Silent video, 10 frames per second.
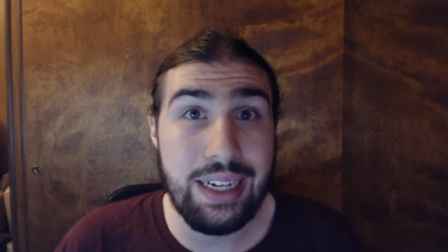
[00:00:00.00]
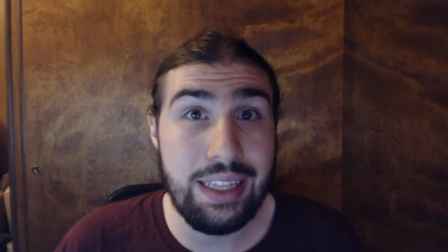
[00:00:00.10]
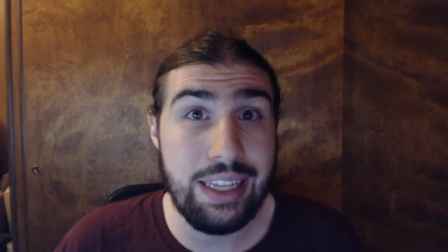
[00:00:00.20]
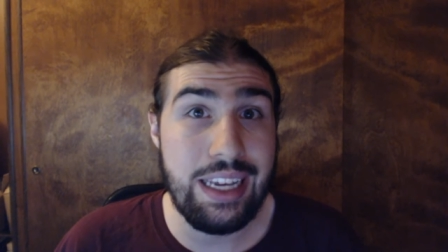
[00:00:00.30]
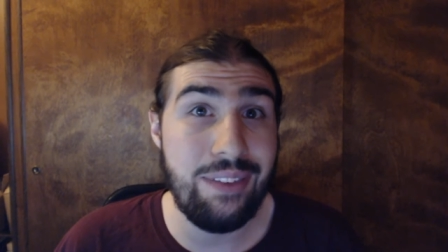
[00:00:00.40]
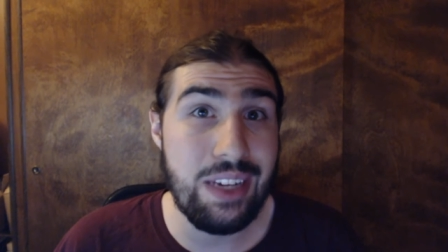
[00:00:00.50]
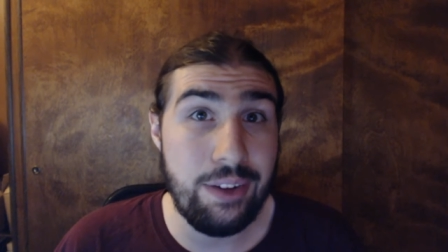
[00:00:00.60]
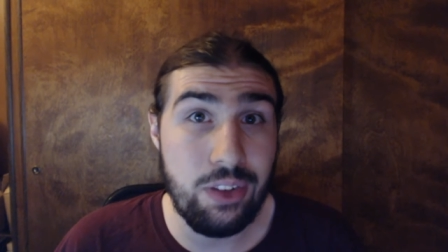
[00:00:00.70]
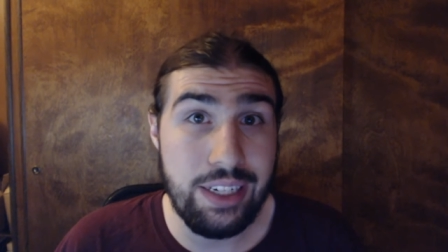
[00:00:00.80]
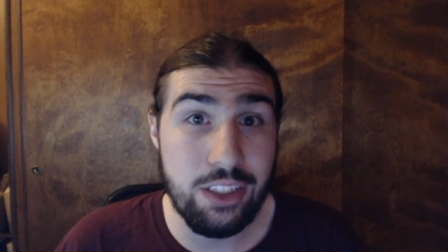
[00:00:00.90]
I like having
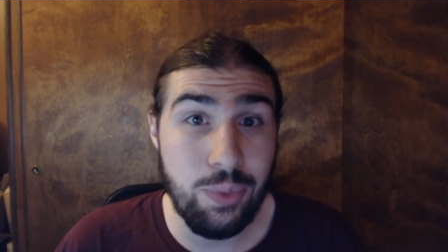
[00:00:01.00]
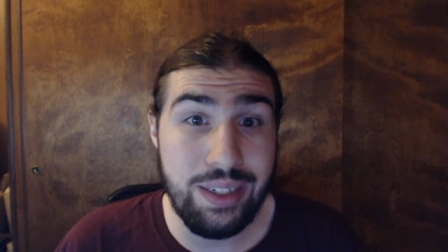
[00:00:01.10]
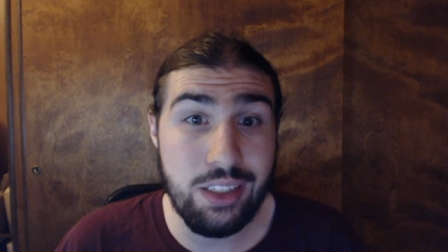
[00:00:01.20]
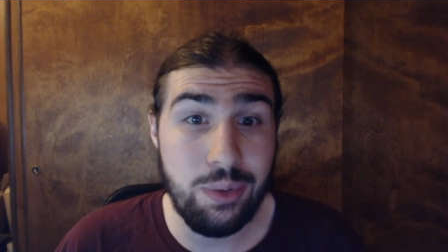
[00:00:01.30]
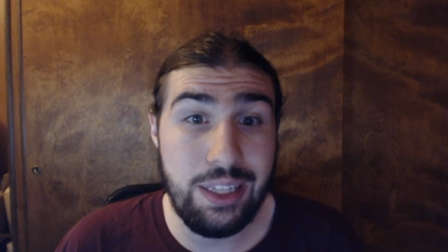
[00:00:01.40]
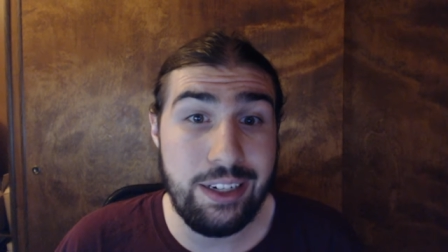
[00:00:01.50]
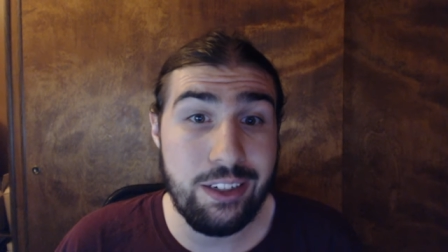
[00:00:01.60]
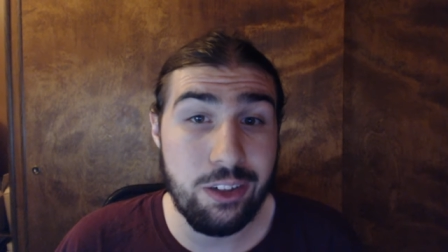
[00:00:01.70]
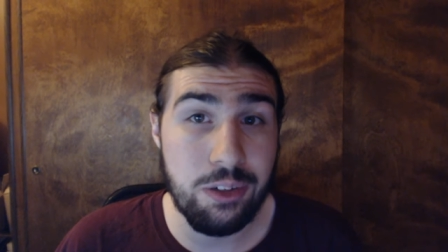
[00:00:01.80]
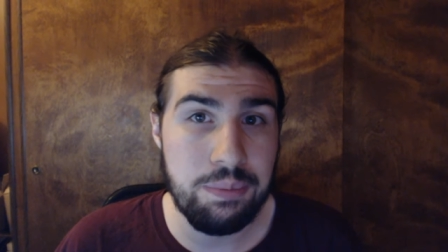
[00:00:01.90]
Evoland twice a week,
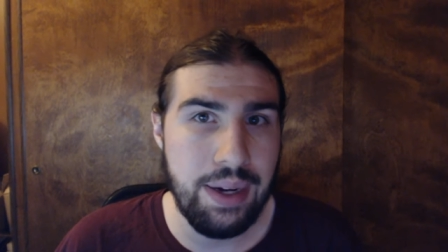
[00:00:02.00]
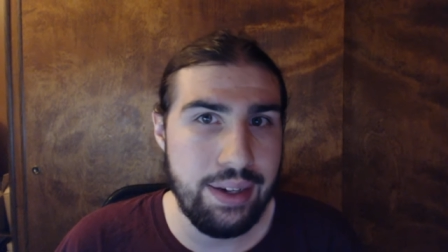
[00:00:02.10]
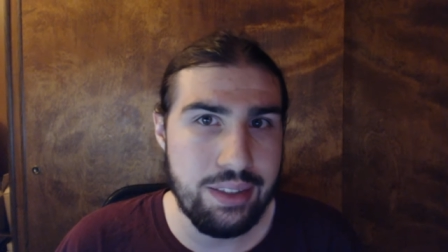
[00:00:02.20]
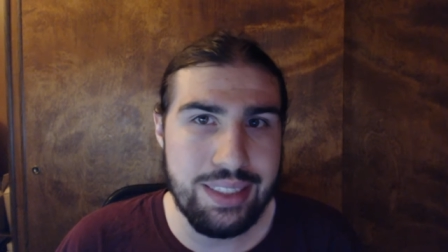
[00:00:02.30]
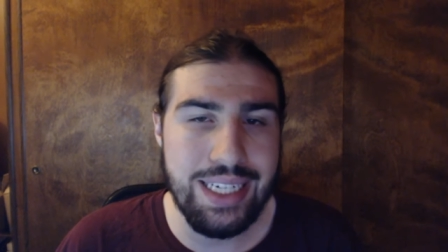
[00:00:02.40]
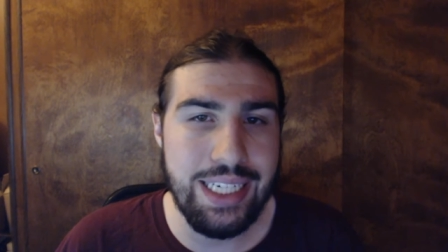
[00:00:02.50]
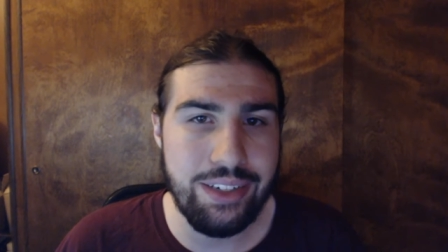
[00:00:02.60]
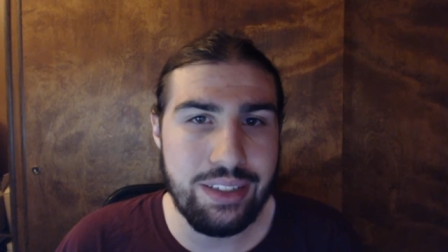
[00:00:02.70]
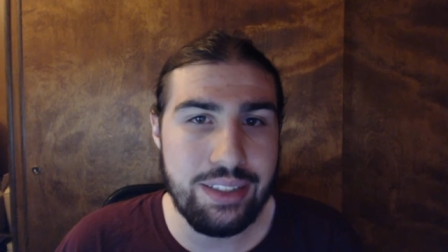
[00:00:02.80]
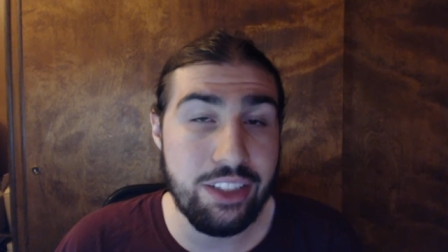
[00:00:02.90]
or my
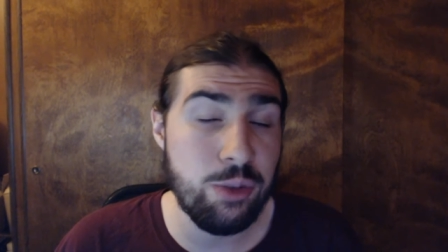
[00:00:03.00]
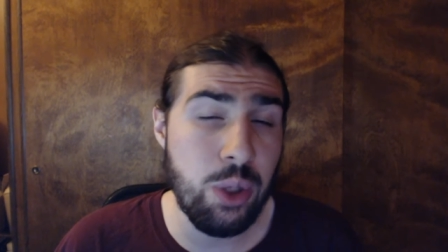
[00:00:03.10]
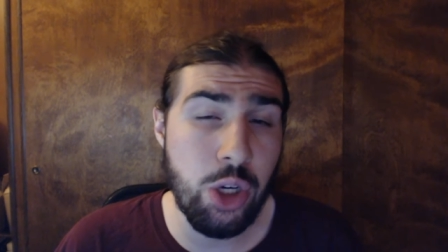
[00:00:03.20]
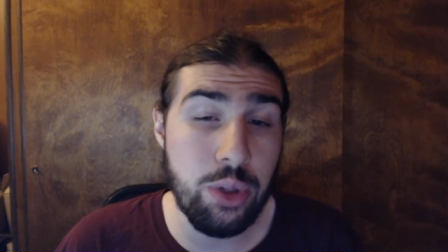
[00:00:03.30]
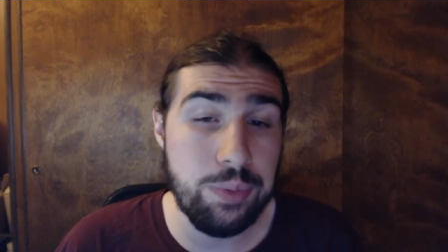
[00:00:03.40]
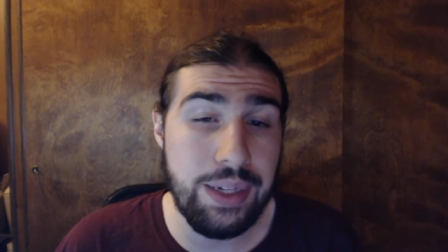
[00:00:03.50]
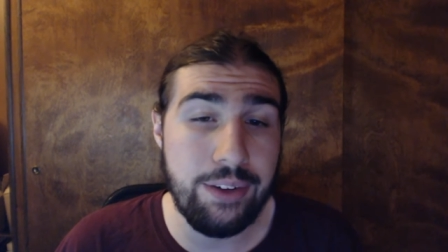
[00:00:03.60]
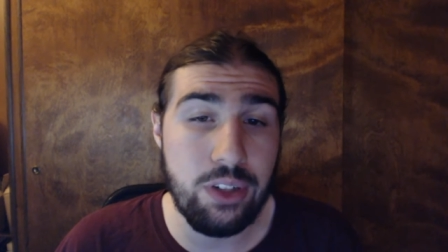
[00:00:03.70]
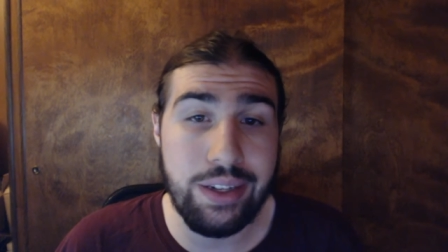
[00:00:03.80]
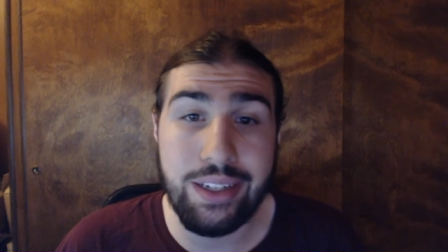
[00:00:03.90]
secondary series won't always be
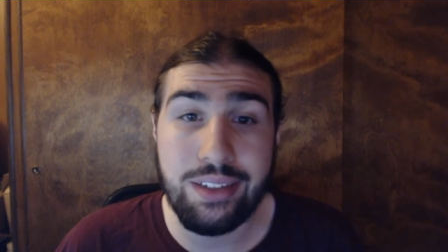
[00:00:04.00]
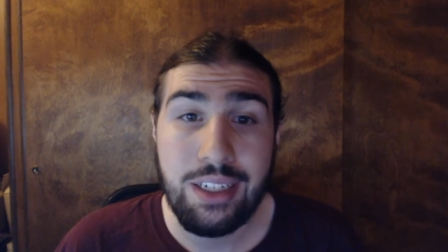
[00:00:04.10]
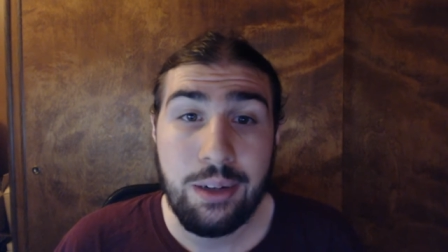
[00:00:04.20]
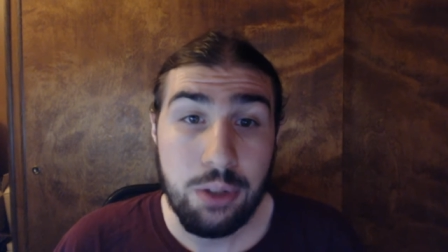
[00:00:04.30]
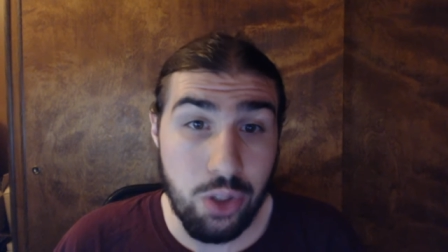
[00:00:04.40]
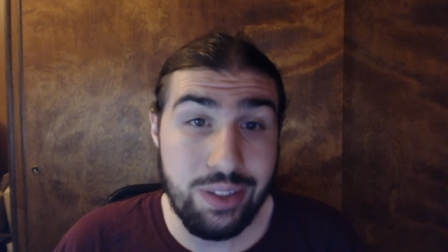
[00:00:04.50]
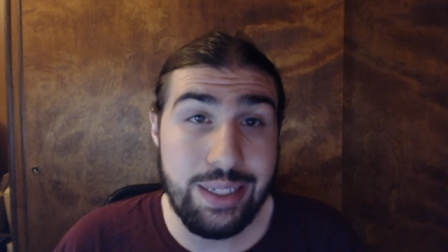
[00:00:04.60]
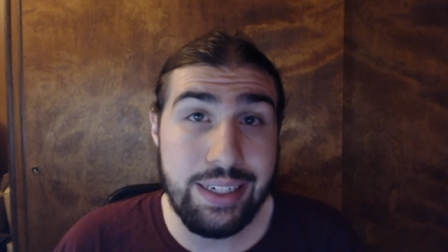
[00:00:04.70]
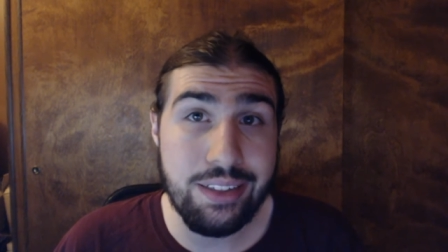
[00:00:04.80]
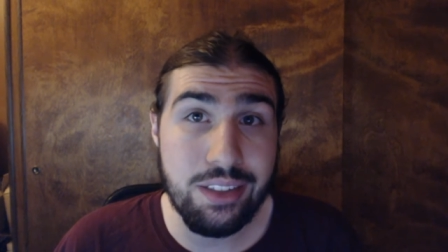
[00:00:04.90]
Evoland. Currently,
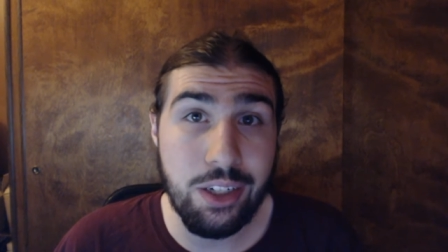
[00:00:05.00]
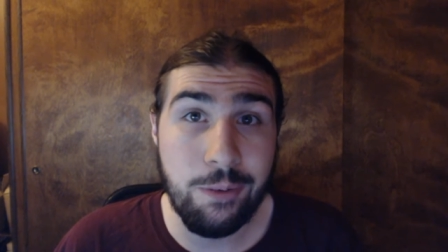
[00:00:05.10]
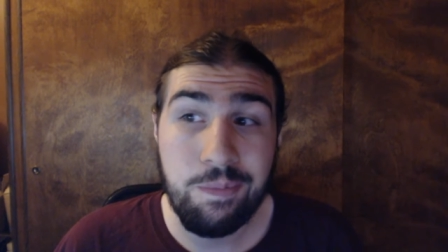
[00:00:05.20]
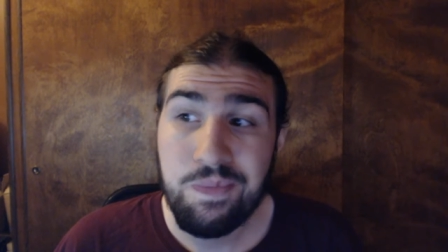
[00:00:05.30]
it is though.